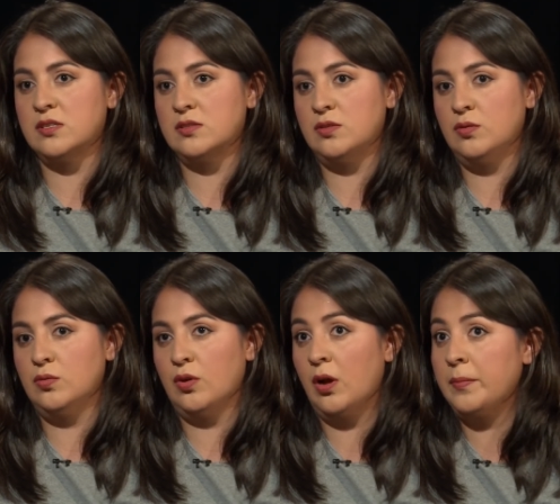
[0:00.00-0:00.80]
is
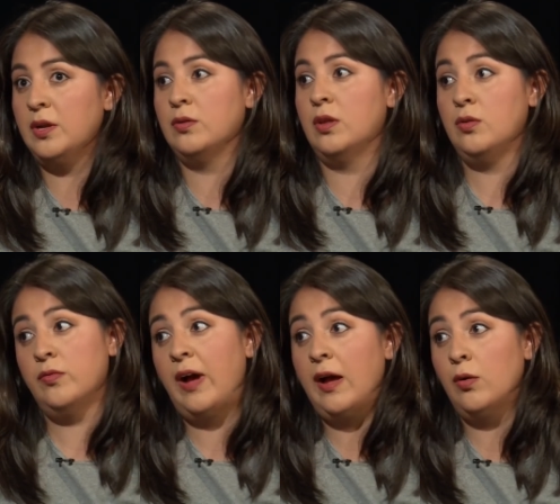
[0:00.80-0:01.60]
you come here and then you
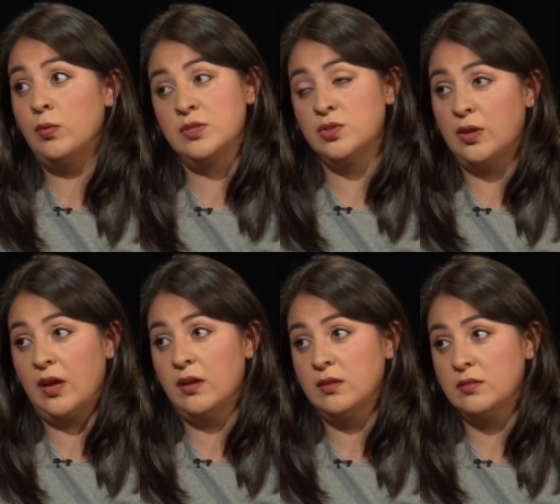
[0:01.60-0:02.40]
file once you
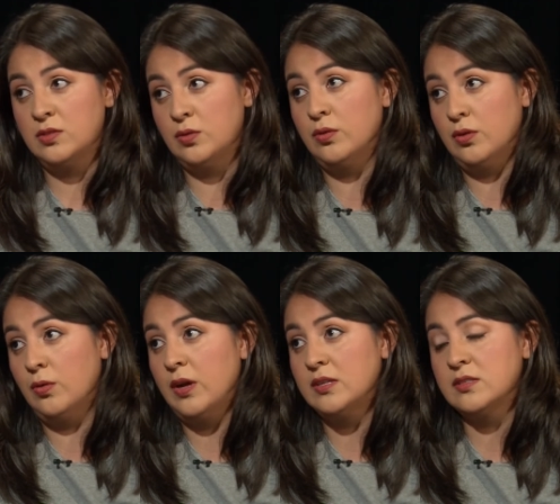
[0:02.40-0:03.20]
get to the
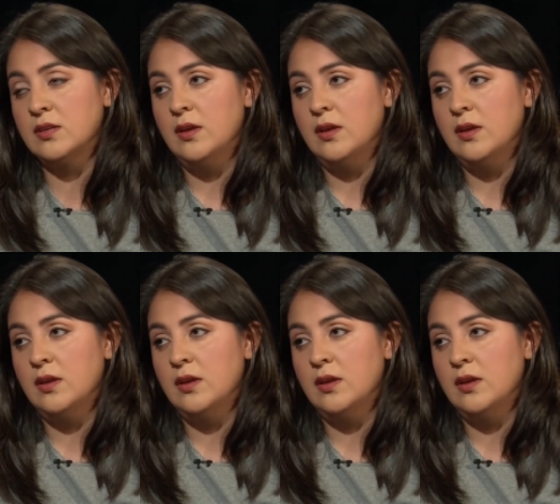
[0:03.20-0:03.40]
U.S.